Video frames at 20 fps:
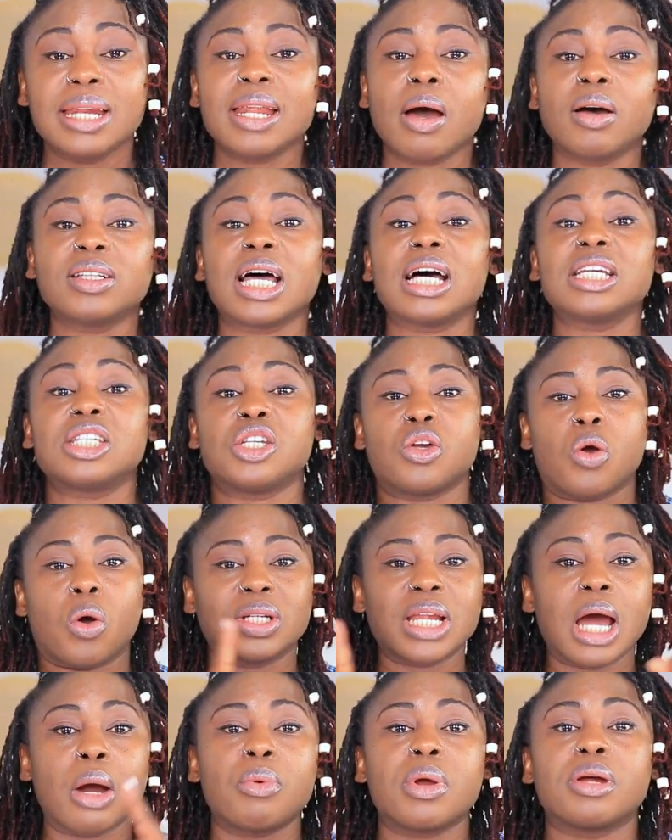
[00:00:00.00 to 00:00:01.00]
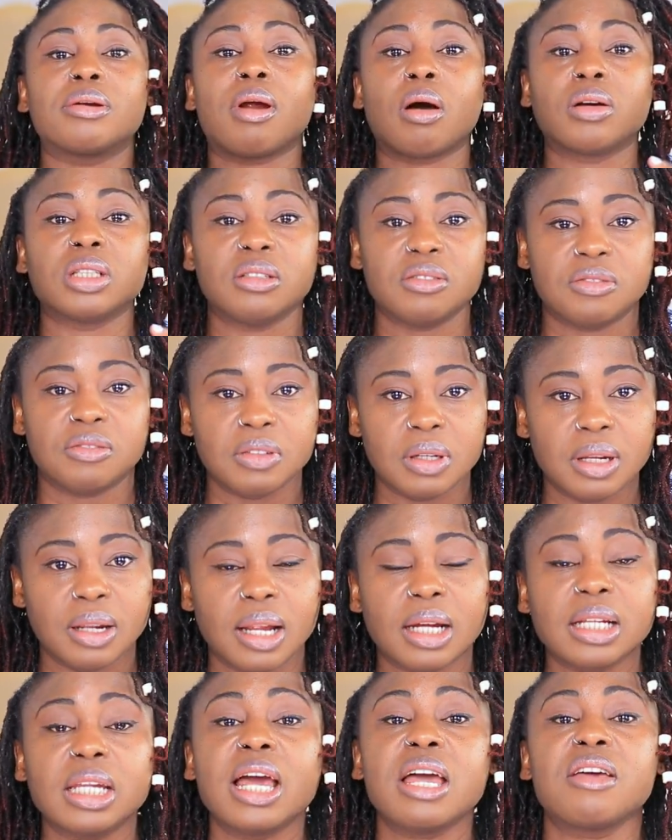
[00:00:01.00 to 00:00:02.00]
Now, that's the other way around in
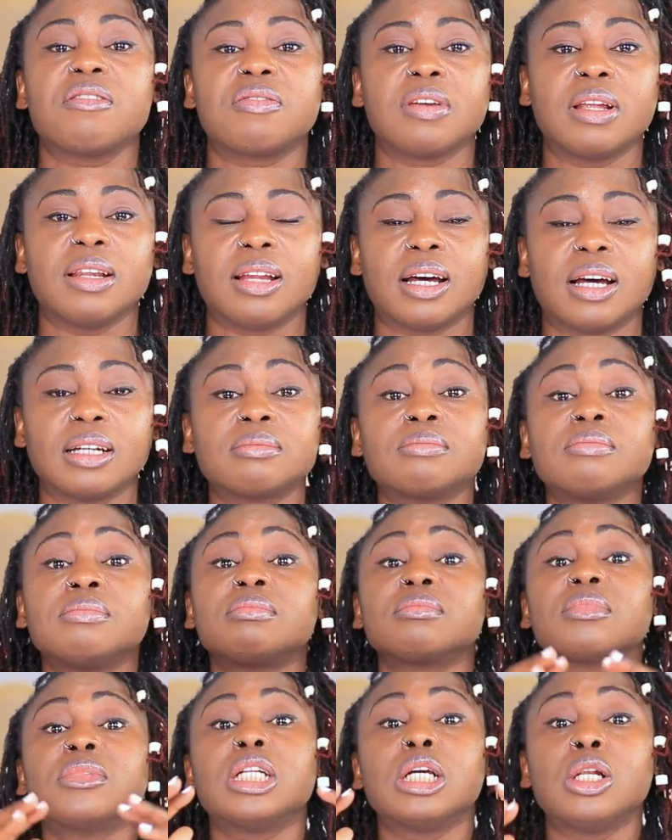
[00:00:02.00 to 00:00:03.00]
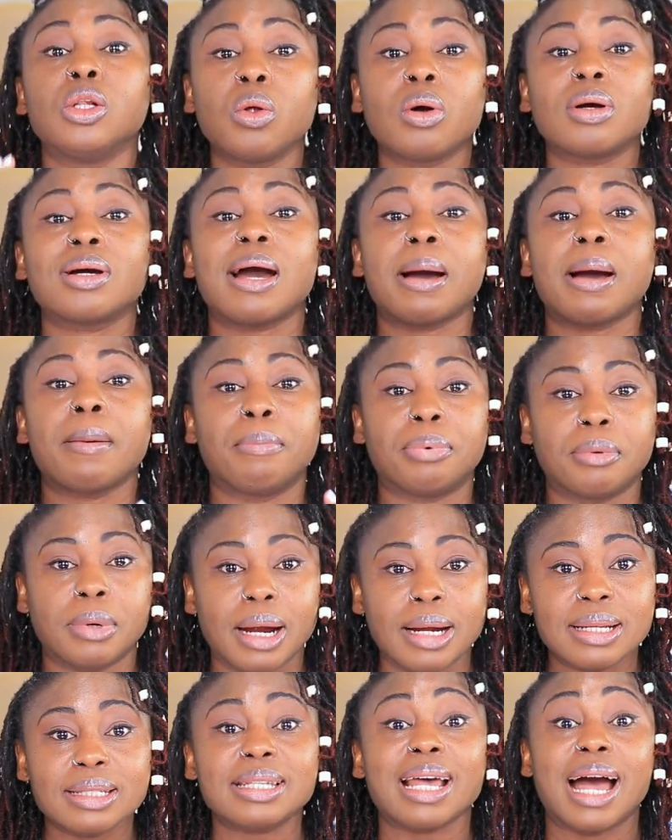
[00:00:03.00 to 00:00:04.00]
Finland. Here in Finland, the local
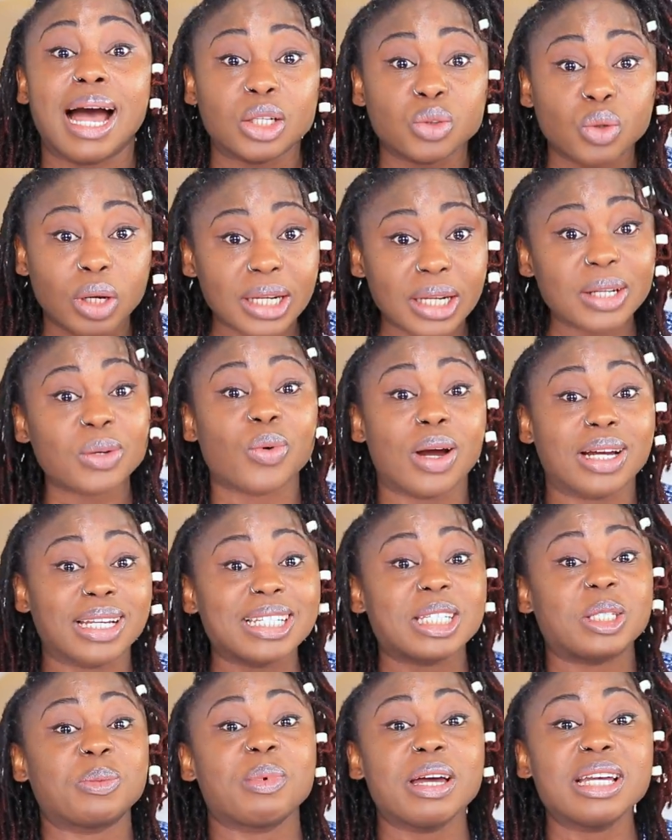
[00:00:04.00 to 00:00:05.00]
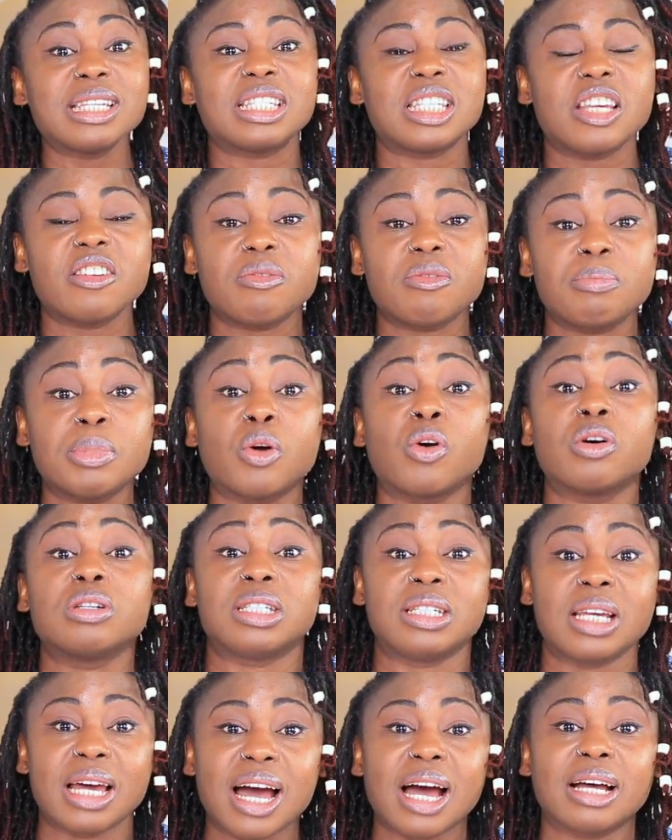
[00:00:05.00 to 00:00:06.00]
brands are actually quite expensive
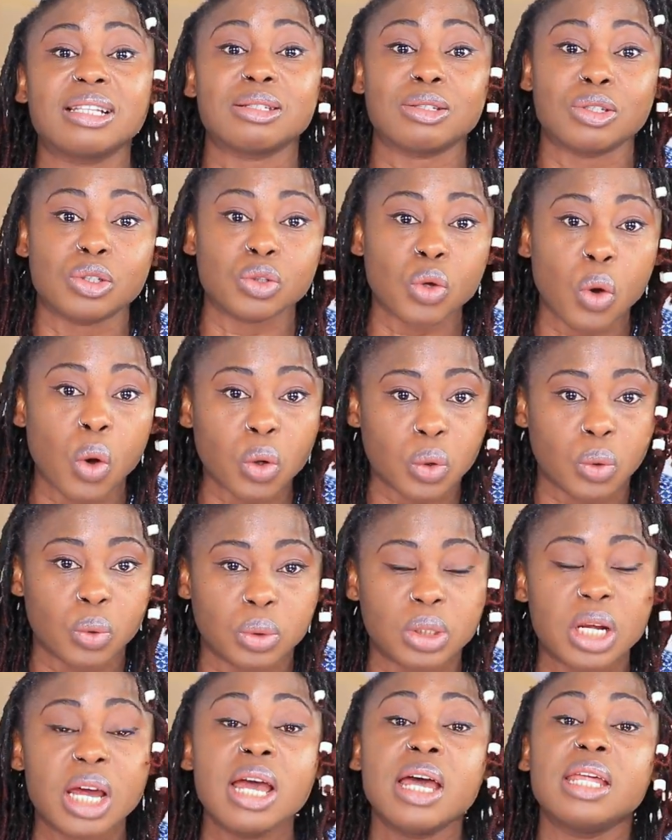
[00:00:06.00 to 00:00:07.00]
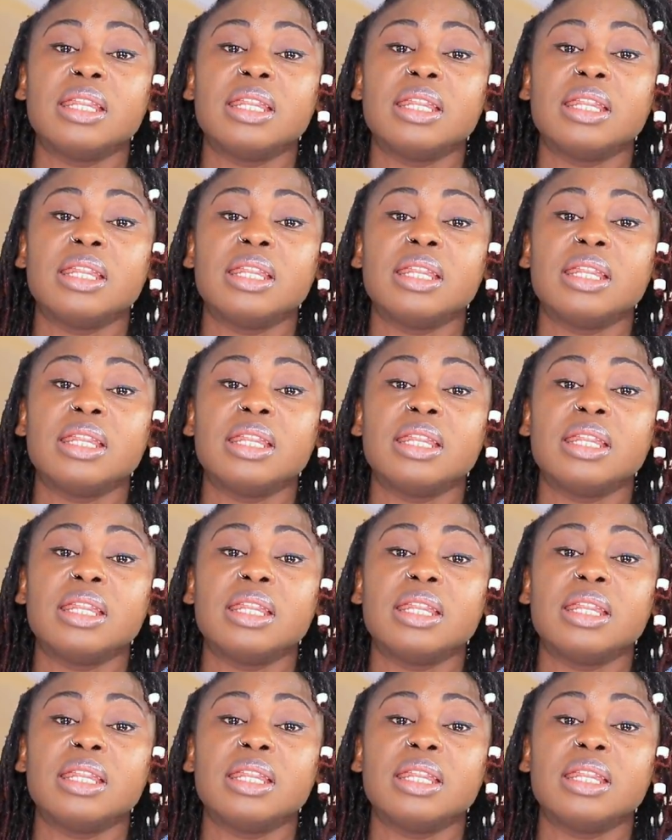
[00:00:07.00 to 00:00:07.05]
because they are so good.